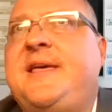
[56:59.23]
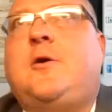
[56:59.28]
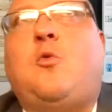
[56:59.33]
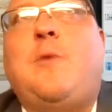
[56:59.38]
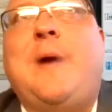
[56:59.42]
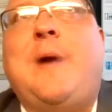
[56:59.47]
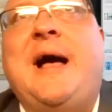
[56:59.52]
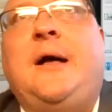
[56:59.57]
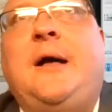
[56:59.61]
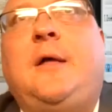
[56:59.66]

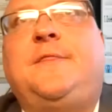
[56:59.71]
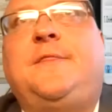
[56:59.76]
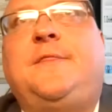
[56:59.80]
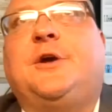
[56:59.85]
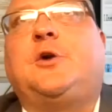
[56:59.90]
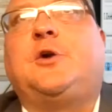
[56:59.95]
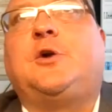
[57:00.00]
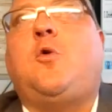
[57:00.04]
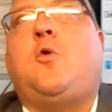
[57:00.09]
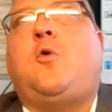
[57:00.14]
around
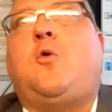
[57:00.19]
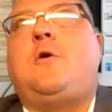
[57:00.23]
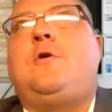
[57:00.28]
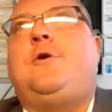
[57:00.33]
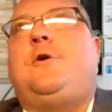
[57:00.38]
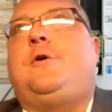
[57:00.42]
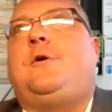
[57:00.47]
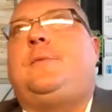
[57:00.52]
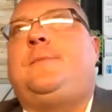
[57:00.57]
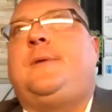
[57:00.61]
the
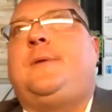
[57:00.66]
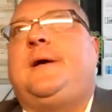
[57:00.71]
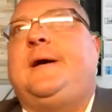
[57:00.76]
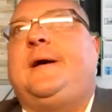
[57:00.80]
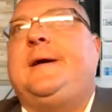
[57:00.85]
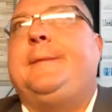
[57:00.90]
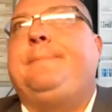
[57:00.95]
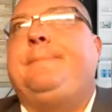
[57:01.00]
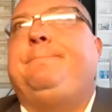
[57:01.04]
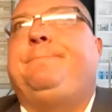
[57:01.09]
corner,
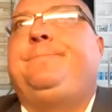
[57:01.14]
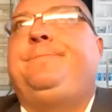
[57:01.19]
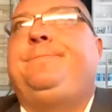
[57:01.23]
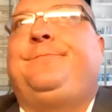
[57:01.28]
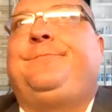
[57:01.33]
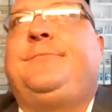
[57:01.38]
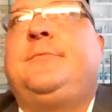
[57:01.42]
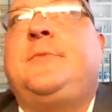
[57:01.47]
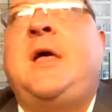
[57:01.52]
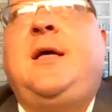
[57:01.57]

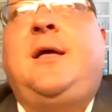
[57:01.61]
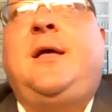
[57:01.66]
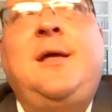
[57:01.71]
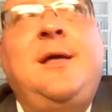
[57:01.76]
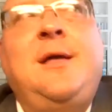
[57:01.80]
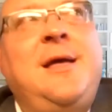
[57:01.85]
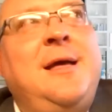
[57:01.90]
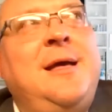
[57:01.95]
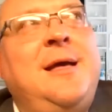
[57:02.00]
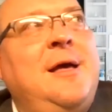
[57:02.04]
the
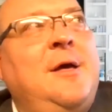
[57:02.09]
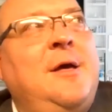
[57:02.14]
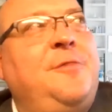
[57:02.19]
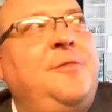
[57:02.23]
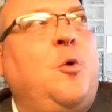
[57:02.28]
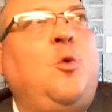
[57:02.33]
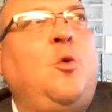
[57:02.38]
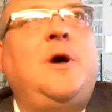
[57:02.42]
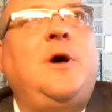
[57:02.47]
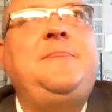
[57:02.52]

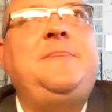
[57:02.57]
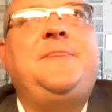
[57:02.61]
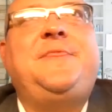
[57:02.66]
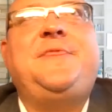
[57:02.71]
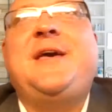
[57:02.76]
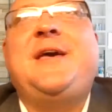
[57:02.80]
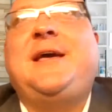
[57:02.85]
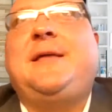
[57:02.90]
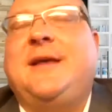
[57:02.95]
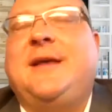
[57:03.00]
one
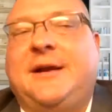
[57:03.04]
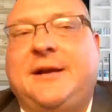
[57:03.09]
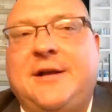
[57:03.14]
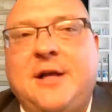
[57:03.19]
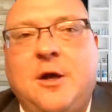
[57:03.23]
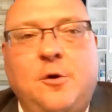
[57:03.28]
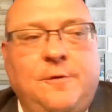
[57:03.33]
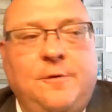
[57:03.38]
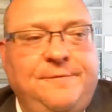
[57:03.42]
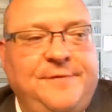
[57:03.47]
thing that
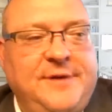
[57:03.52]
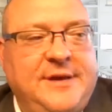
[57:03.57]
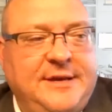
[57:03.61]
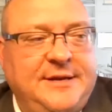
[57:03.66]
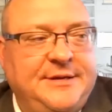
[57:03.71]
COVID